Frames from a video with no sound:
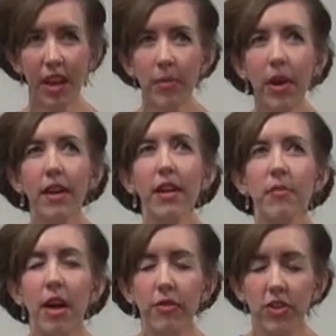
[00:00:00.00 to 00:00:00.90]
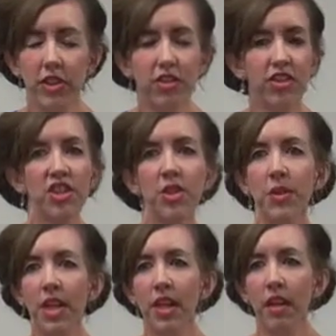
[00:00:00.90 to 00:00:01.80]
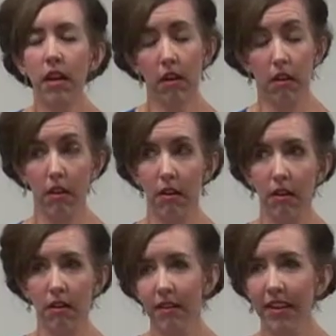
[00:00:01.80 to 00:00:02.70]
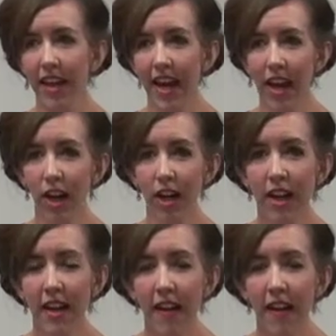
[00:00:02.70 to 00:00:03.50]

come off with this snooty air,